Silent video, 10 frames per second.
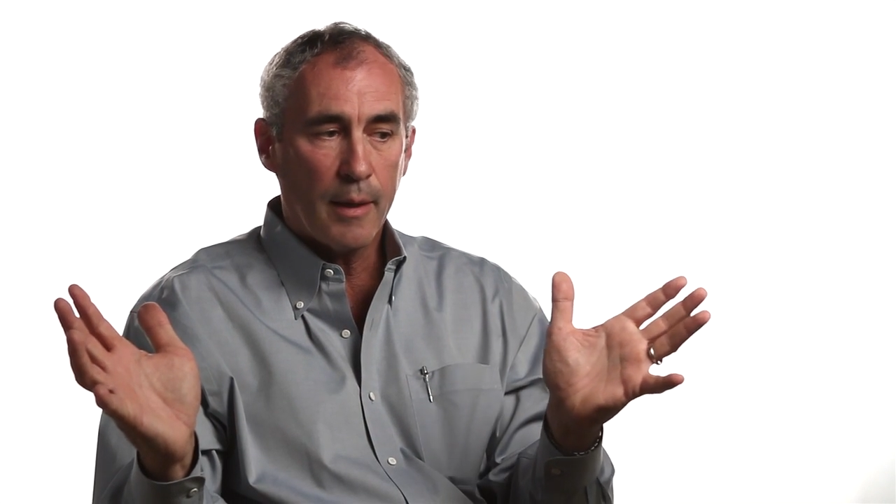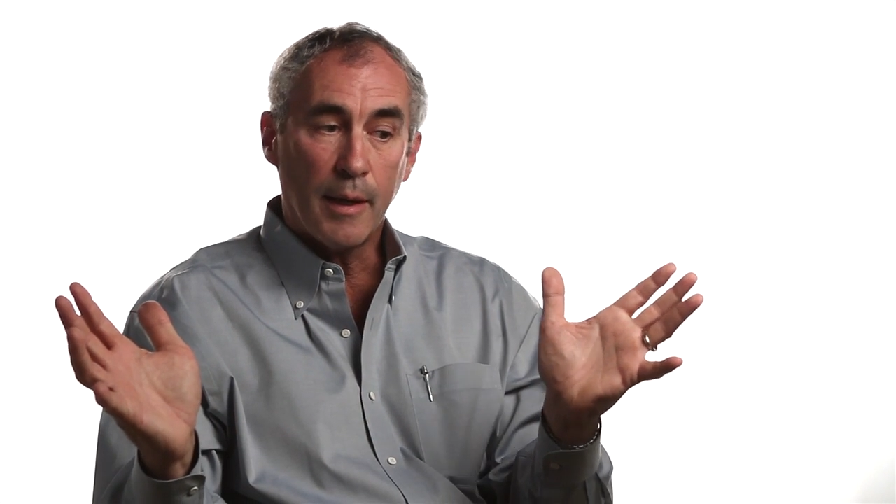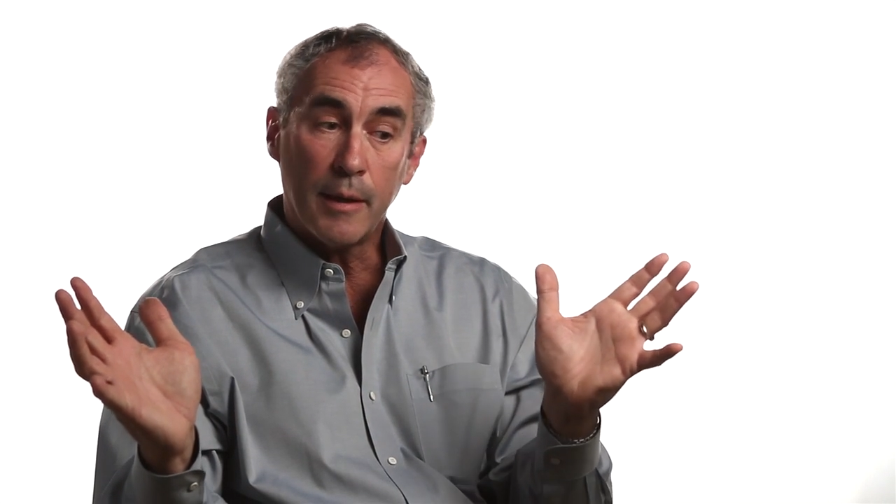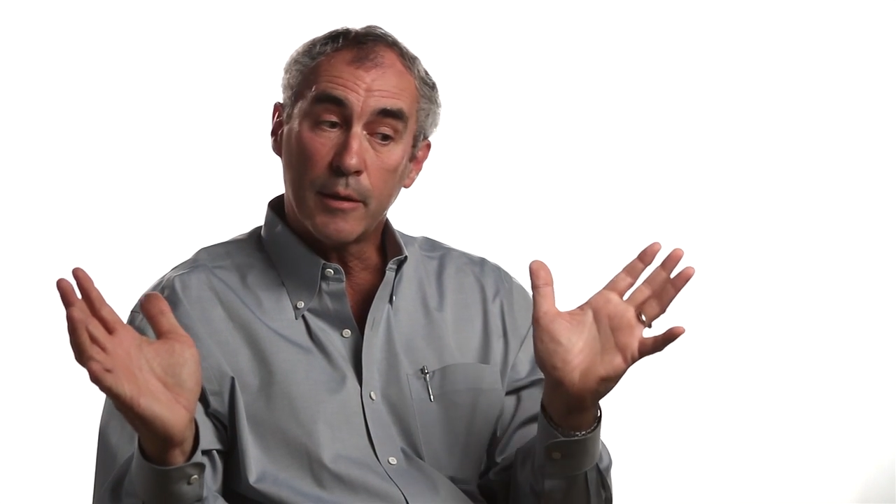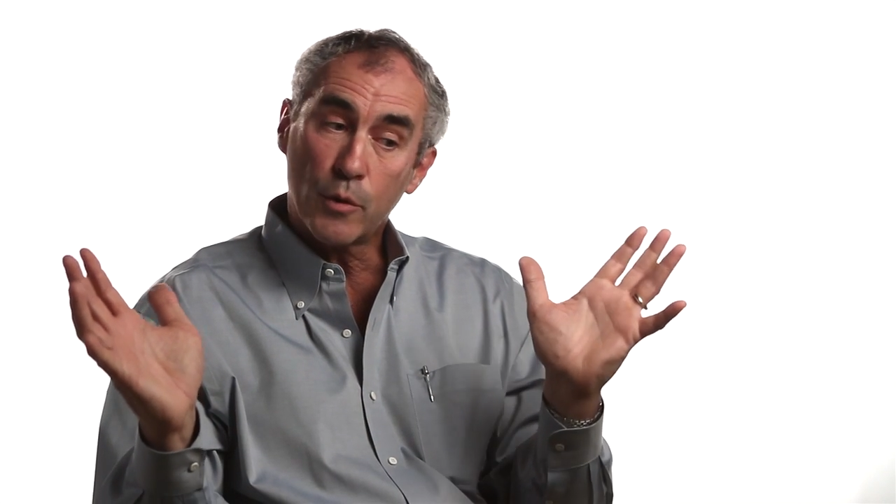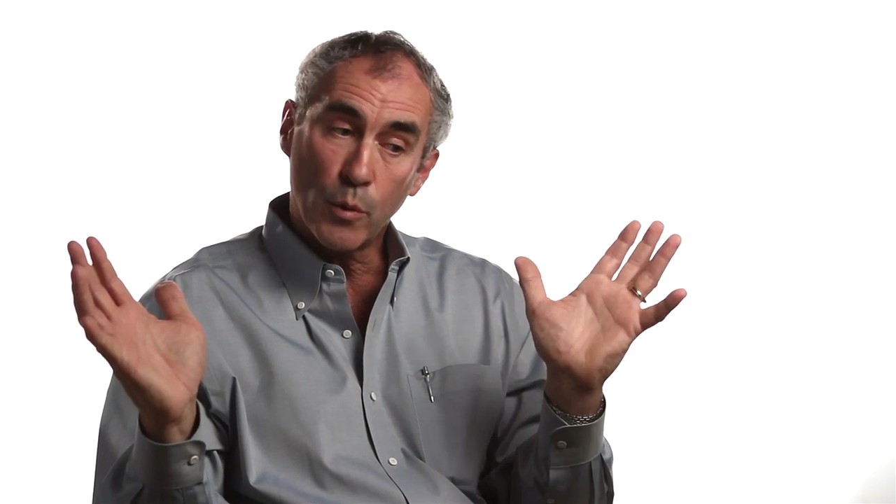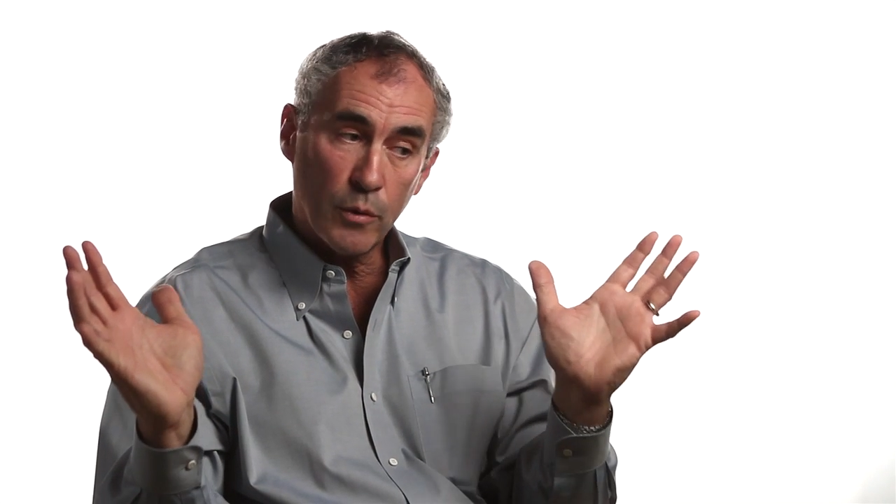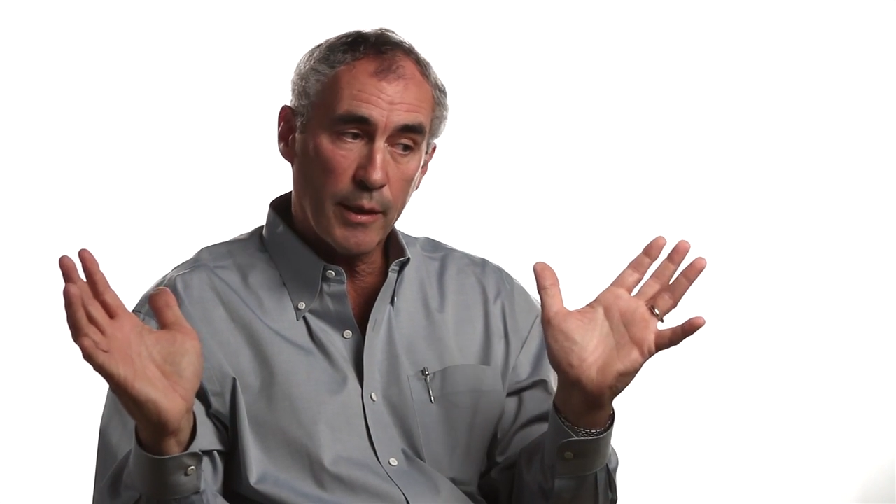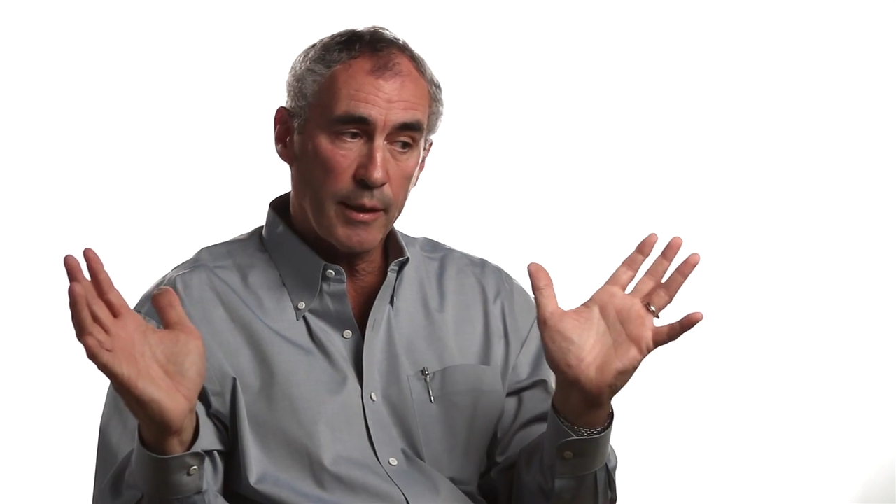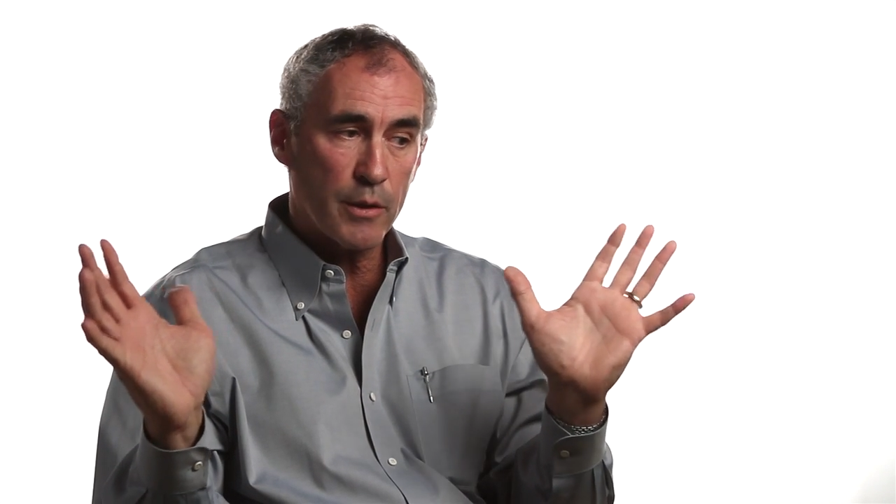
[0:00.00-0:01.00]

And truly,